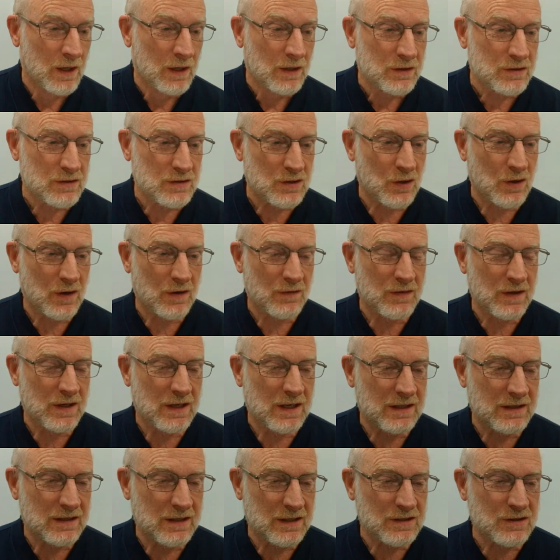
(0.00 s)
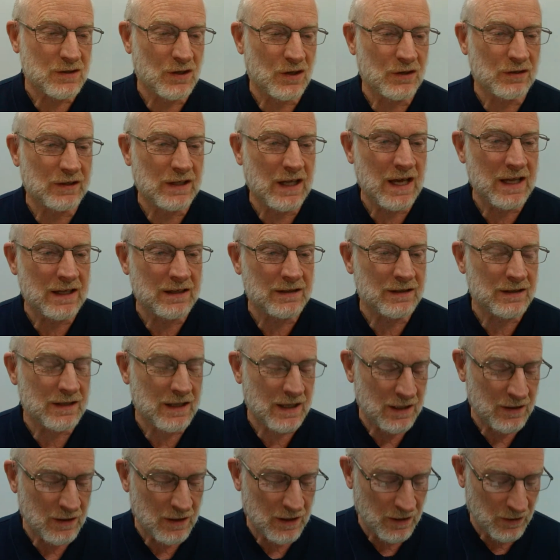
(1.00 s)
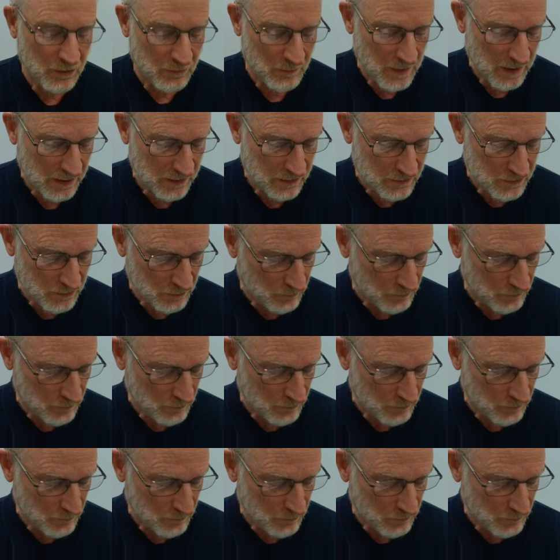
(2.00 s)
So if you get this all done, then it'll make it so